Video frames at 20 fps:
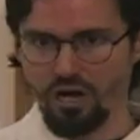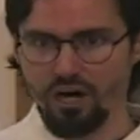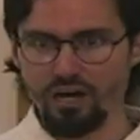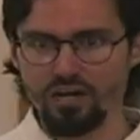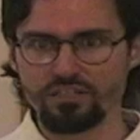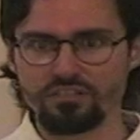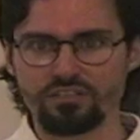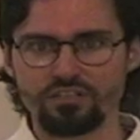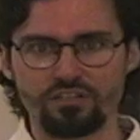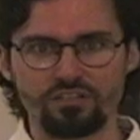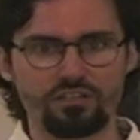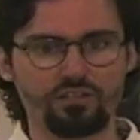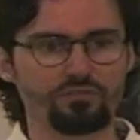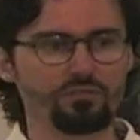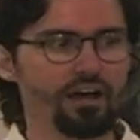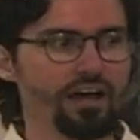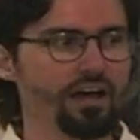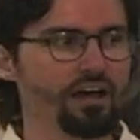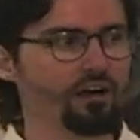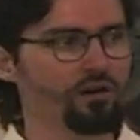onto the
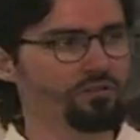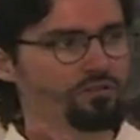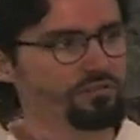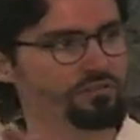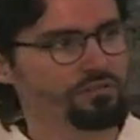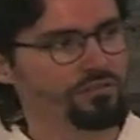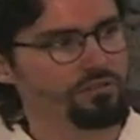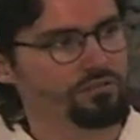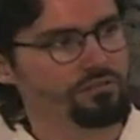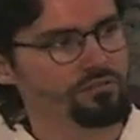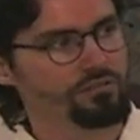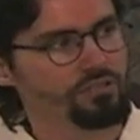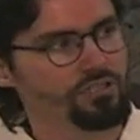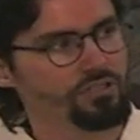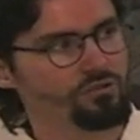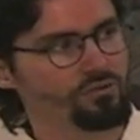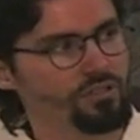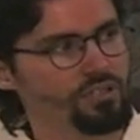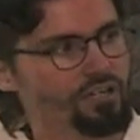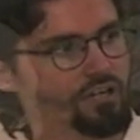ground, literally